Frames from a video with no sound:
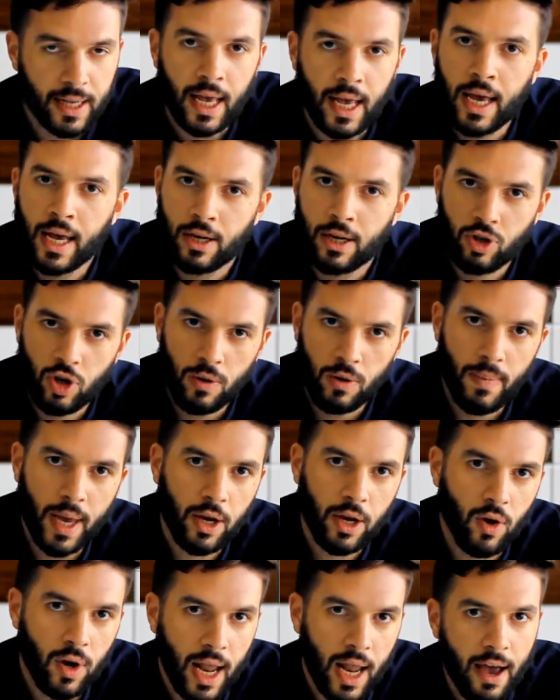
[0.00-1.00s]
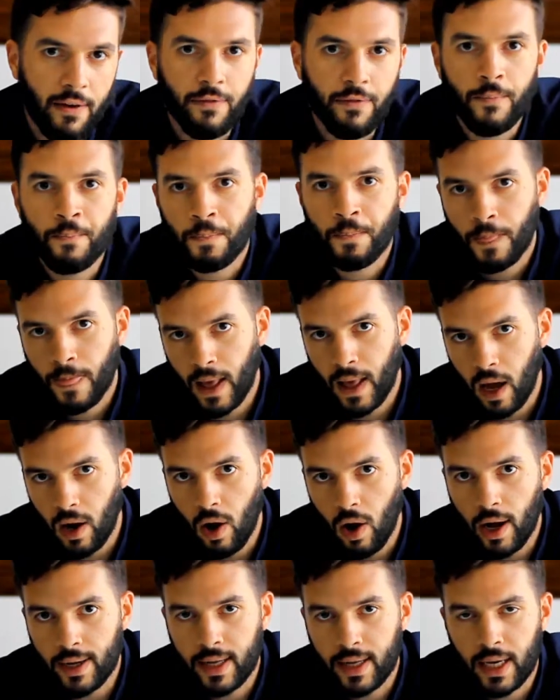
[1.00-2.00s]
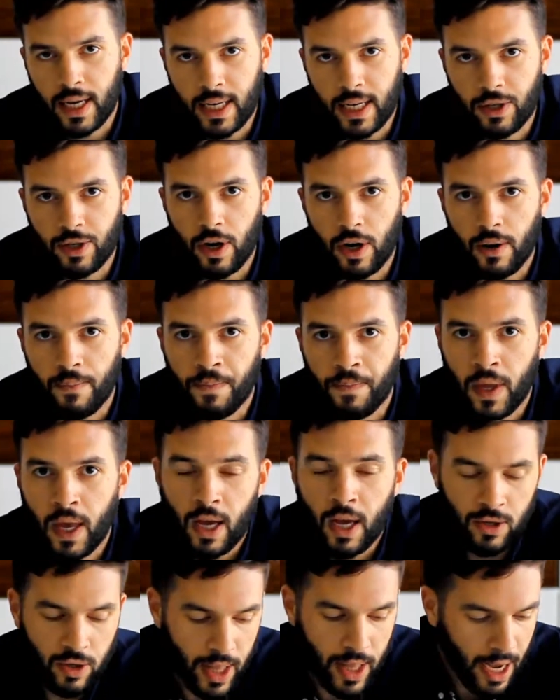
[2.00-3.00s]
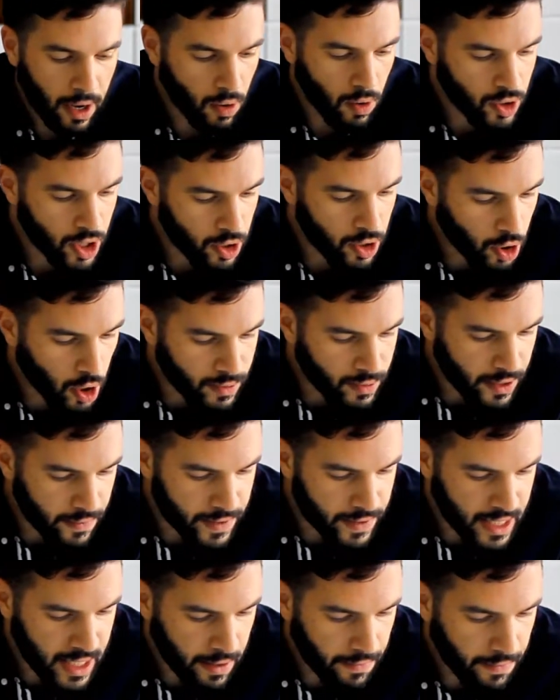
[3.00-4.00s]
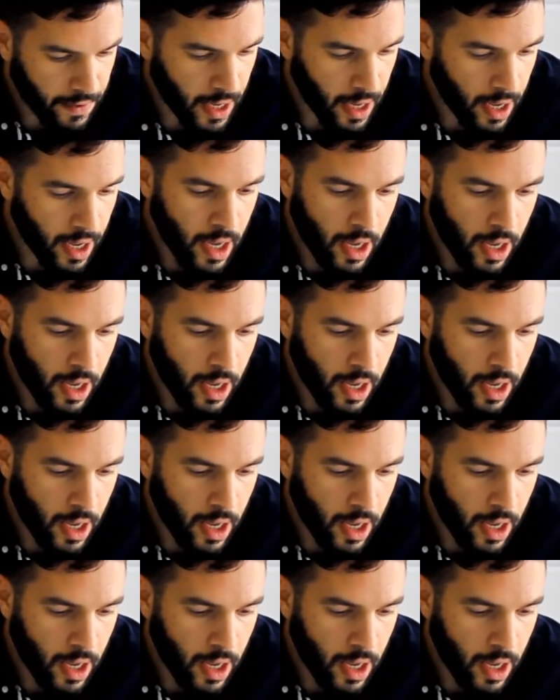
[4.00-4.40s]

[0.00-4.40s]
It should make your life a lot easier. So that goes in terms of CV.